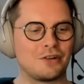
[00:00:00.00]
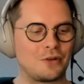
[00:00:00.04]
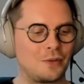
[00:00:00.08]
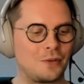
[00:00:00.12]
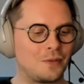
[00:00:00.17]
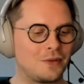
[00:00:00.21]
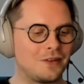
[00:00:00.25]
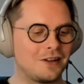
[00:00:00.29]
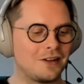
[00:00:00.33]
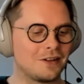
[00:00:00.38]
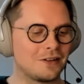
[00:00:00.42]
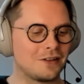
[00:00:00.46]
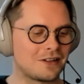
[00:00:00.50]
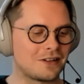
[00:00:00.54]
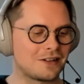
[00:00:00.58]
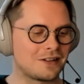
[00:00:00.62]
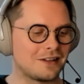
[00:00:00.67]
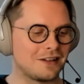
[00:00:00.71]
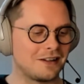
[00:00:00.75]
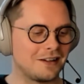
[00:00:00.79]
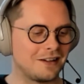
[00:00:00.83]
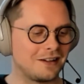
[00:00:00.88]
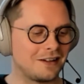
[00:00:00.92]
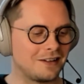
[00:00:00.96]
there's
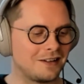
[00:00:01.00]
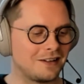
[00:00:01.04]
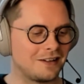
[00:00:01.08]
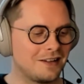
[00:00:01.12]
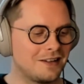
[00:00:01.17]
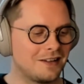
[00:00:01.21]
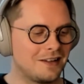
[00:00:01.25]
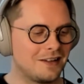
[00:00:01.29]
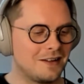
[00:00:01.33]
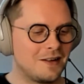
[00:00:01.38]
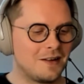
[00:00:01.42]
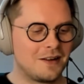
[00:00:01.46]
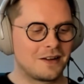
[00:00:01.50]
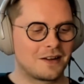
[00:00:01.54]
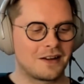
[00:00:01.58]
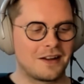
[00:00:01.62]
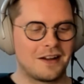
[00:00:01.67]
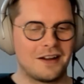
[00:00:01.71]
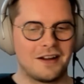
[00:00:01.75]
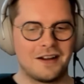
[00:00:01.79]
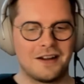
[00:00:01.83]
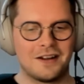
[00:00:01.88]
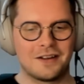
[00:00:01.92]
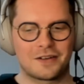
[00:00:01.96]
a
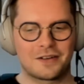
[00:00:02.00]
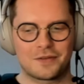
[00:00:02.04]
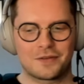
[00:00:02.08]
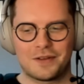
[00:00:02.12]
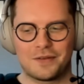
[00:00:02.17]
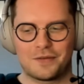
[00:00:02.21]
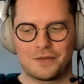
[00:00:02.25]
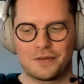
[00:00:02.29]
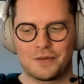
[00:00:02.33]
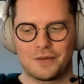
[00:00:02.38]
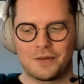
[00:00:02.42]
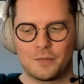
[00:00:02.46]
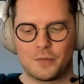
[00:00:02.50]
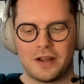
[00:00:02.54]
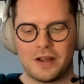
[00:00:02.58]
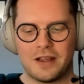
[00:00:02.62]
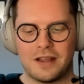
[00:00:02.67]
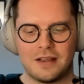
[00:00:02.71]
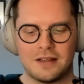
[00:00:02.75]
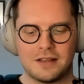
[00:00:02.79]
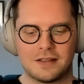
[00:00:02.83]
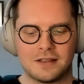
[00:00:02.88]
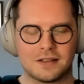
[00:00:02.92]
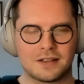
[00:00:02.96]
lot of different
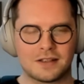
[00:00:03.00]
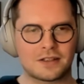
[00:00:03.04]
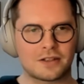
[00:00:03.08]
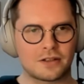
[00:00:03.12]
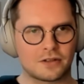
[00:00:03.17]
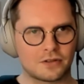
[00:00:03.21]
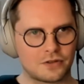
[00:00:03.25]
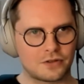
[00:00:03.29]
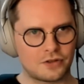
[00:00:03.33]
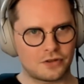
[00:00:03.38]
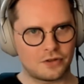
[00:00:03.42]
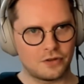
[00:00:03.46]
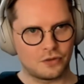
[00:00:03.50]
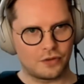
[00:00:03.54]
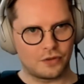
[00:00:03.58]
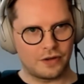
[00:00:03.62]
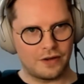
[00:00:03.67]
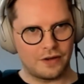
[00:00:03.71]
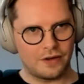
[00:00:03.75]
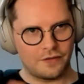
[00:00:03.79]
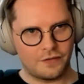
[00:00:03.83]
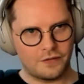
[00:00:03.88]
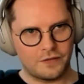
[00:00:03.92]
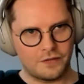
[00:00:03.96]
ways it starts to
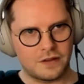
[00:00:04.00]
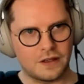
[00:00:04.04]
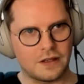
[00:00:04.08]
drift.